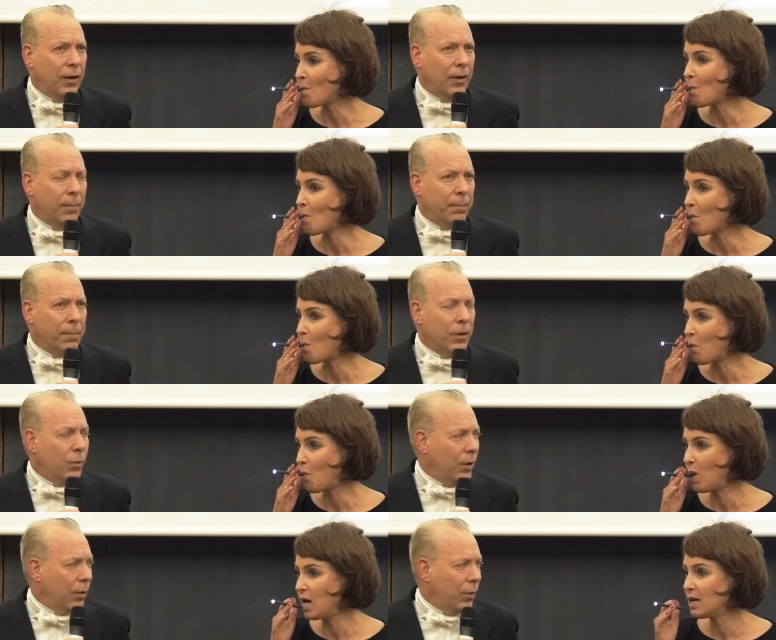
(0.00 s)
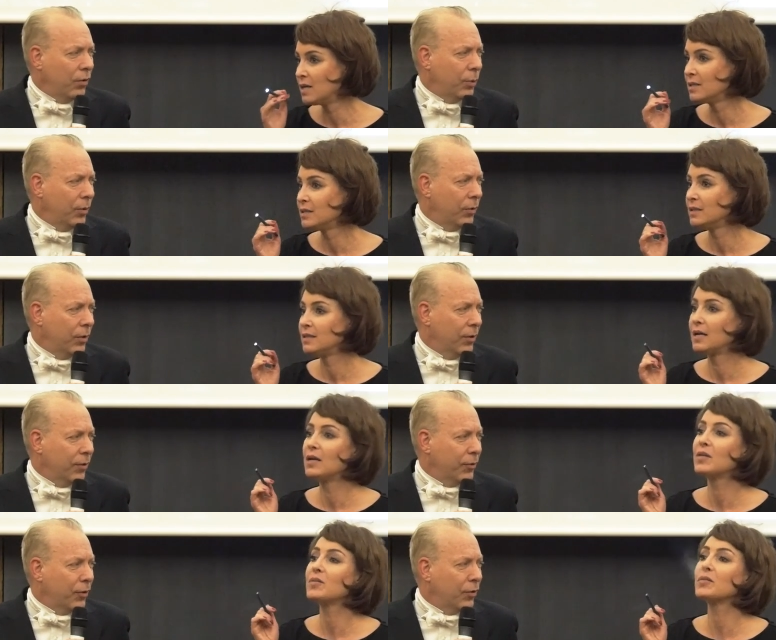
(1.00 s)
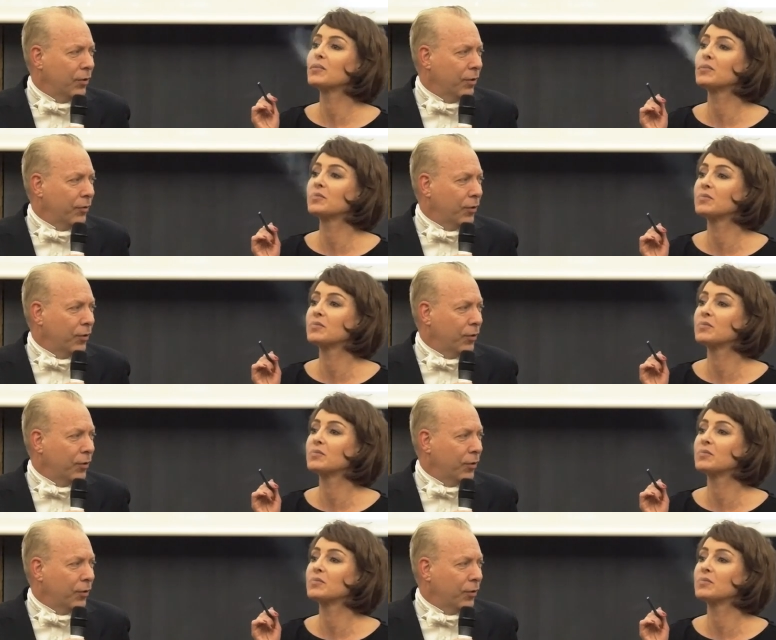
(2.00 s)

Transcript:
Speaker 1: uh, which was your first, your